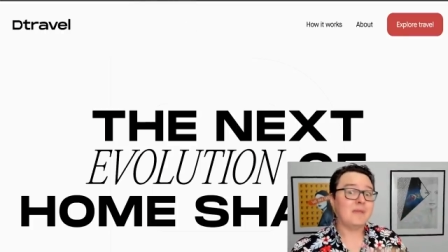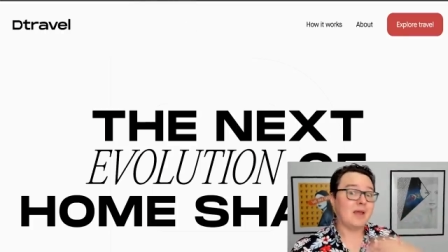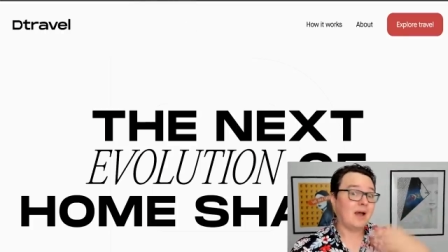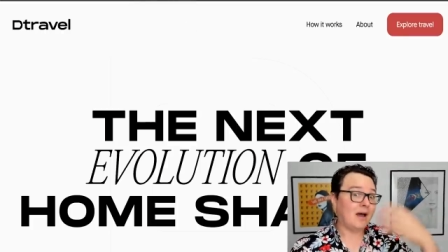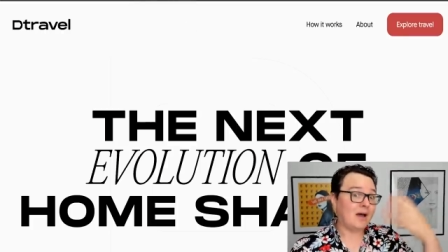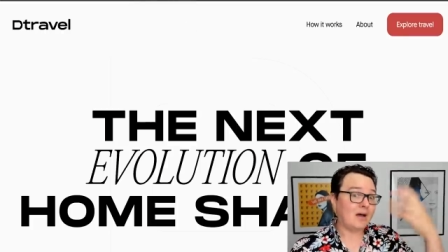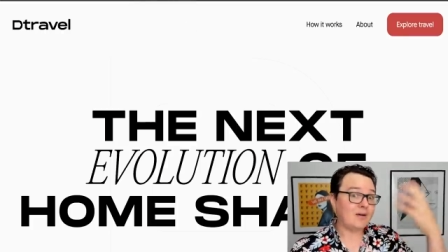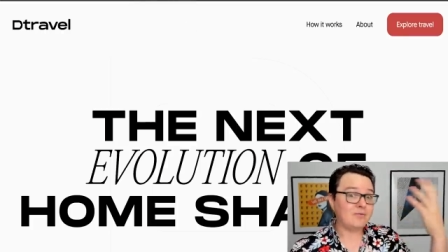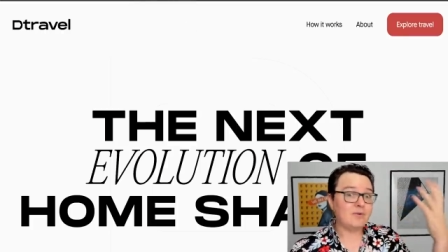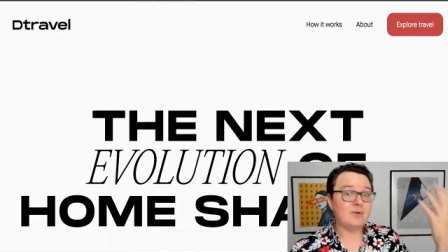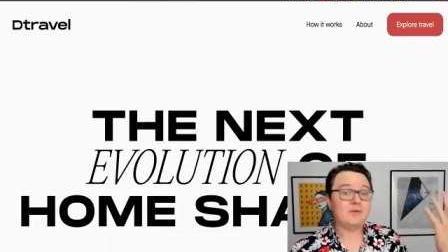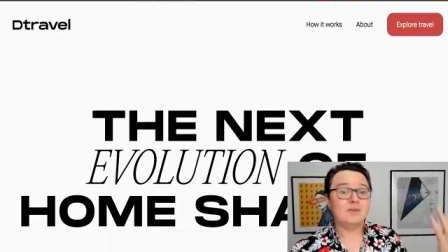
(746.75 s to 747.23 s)

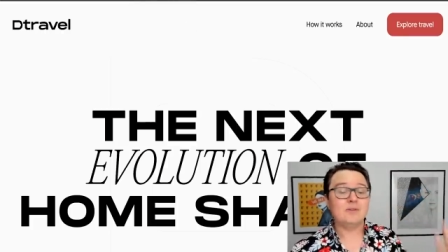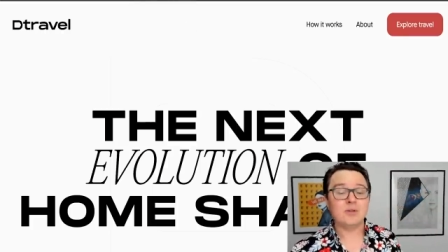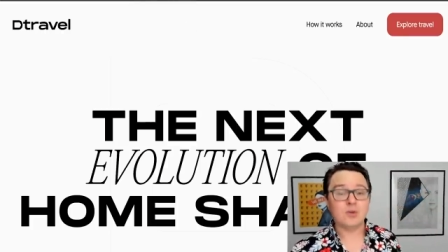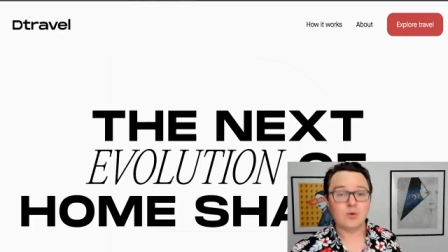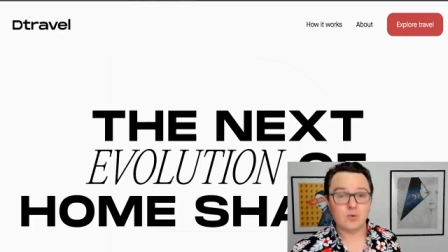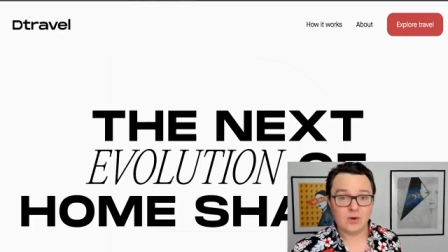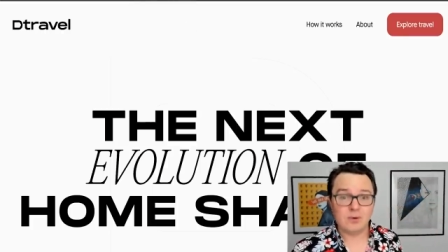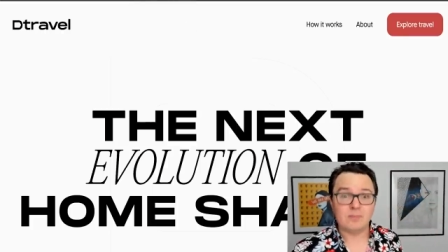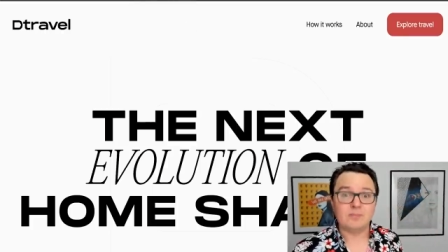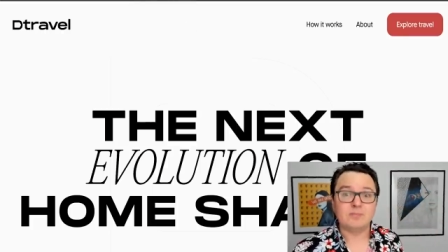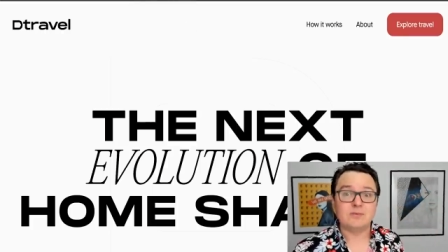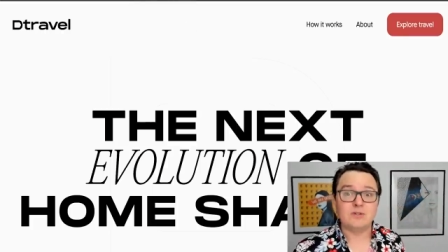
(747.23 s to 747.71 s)
of the
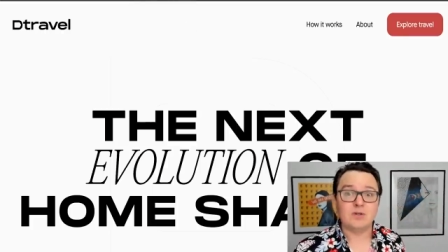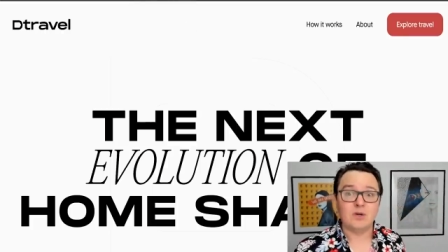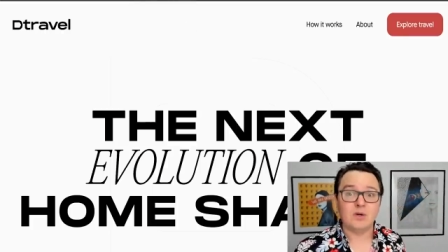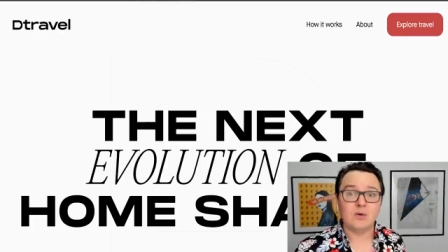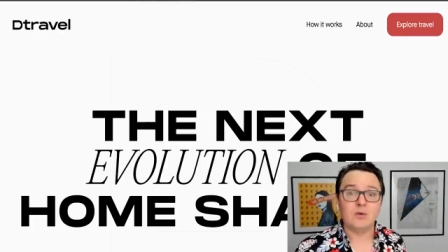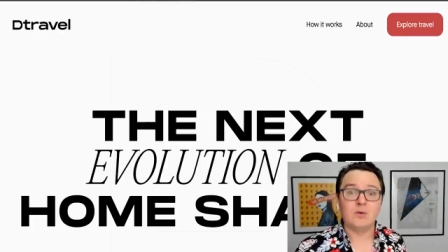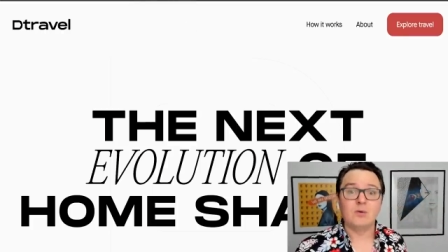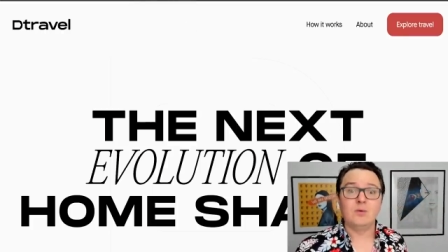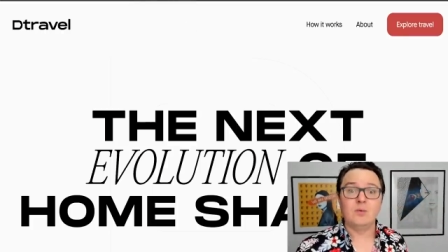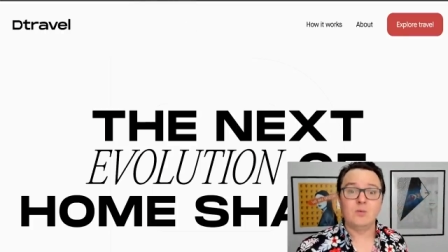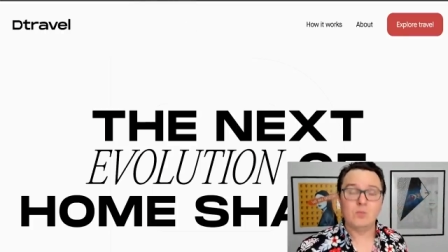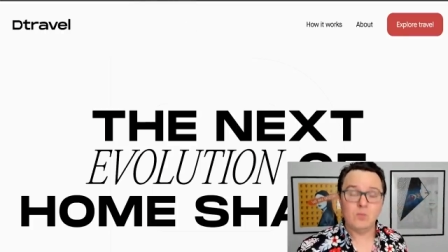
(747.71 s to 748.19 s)

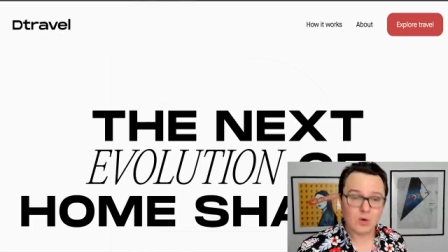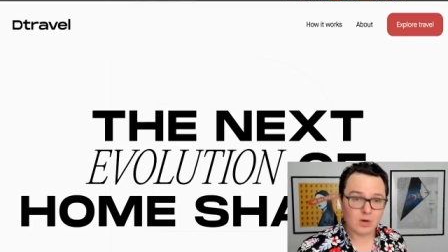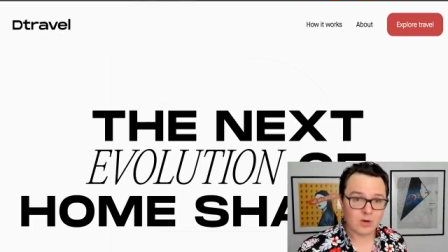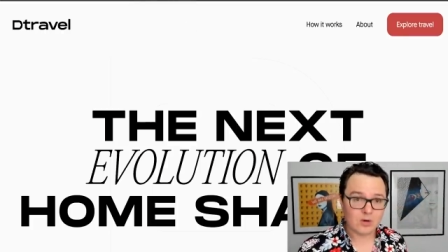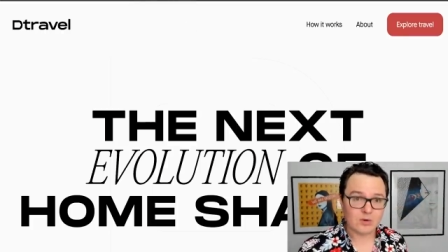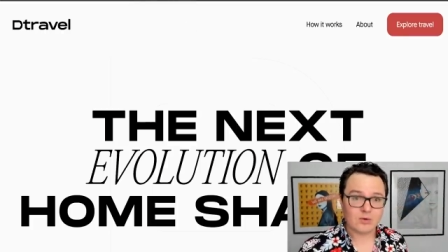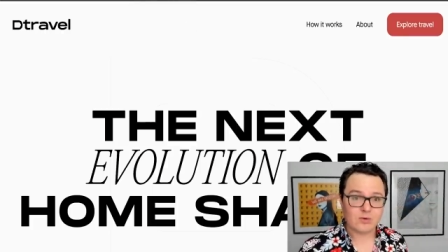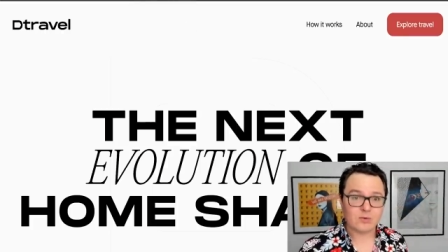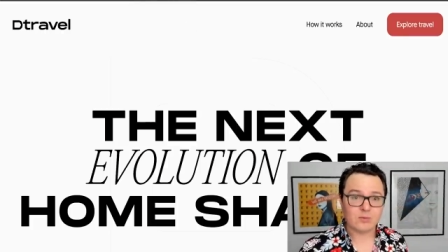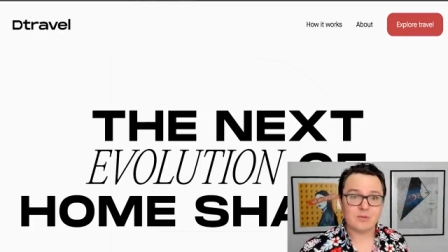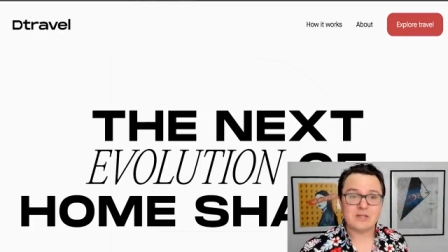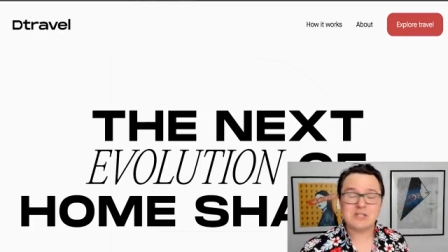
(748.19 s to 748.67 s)
crypto
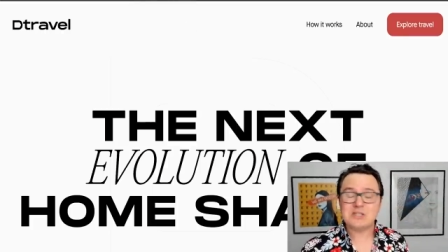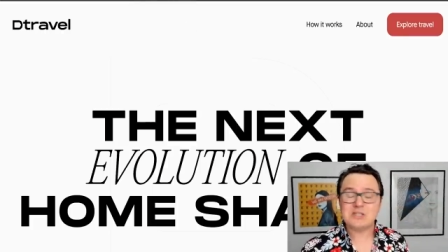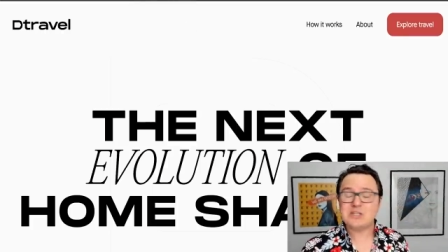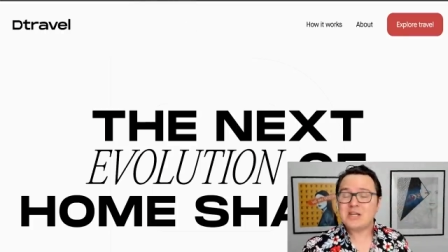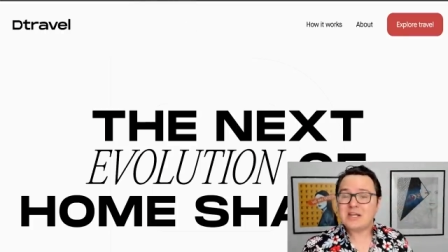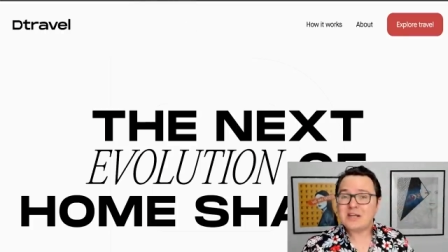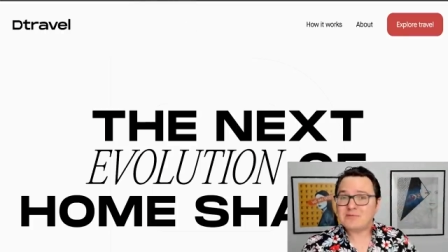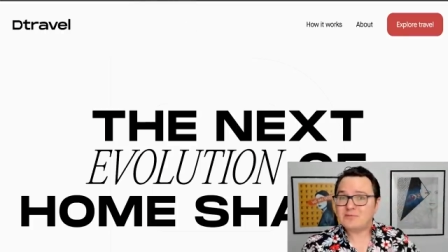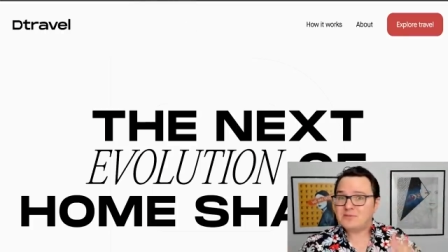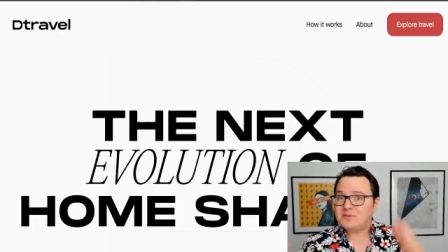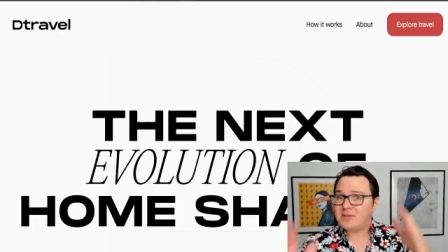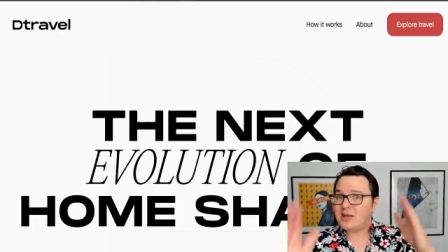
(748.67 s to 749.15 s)
world, which,
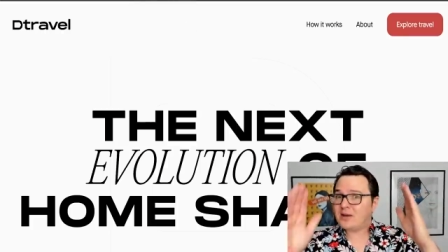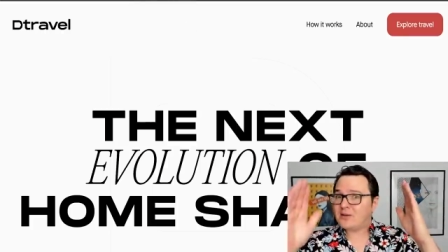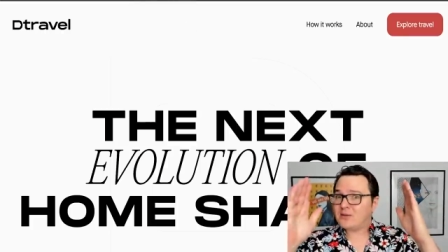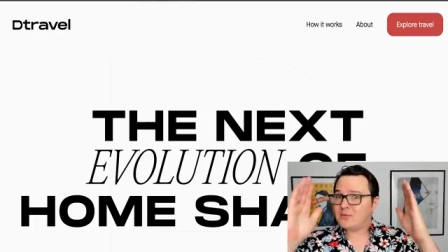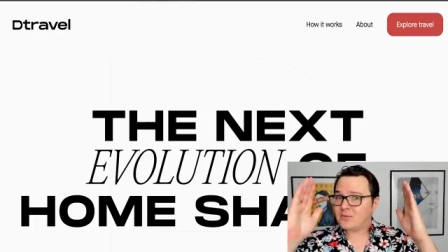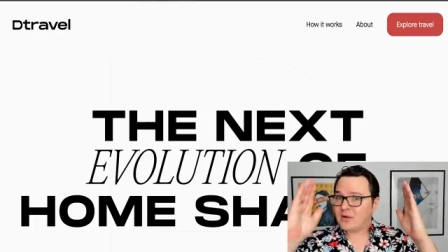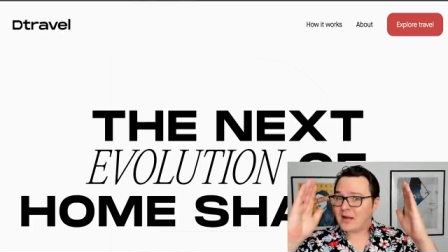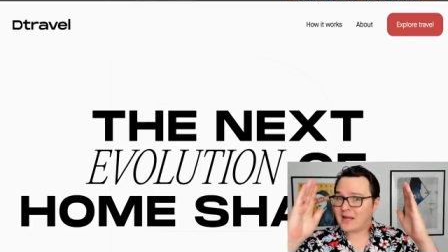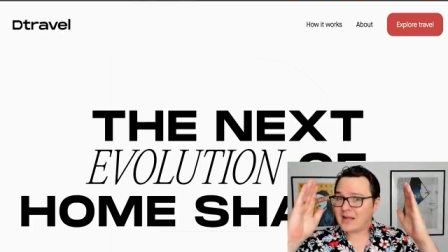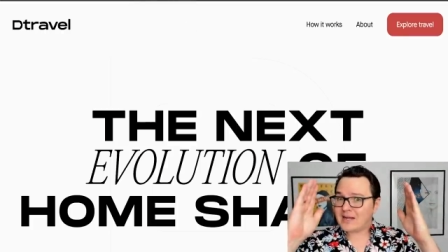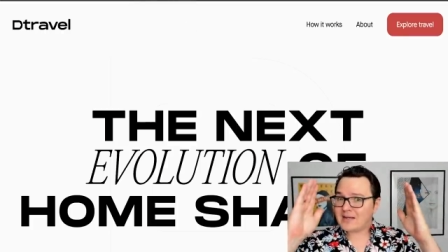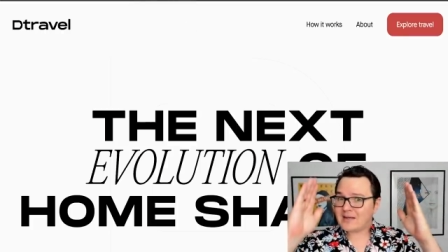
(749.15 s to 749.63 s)
if done
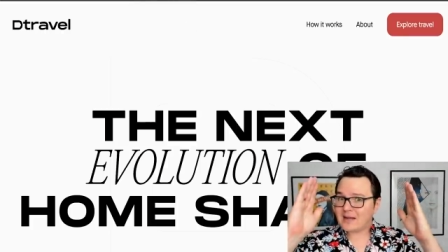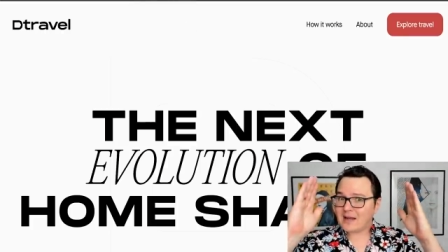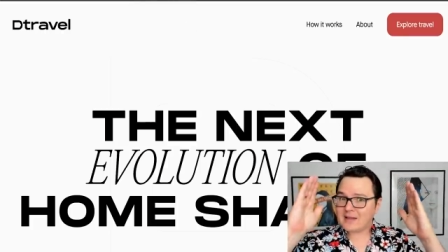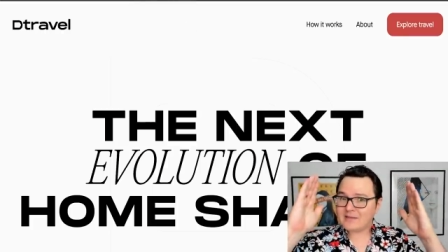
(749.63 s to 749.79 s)
right,